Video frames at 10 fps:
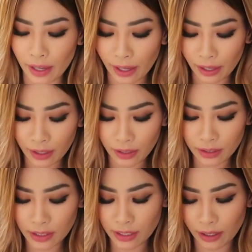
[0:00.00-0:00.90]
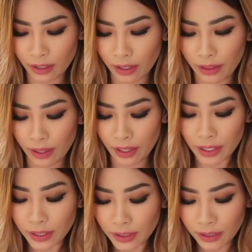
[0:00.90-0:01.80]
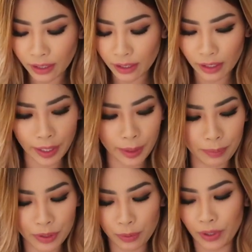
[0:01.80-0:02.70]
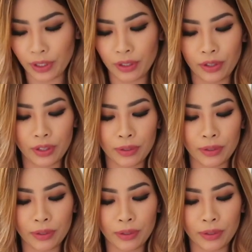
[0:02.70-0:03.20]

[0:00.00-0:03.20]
and then it comes with,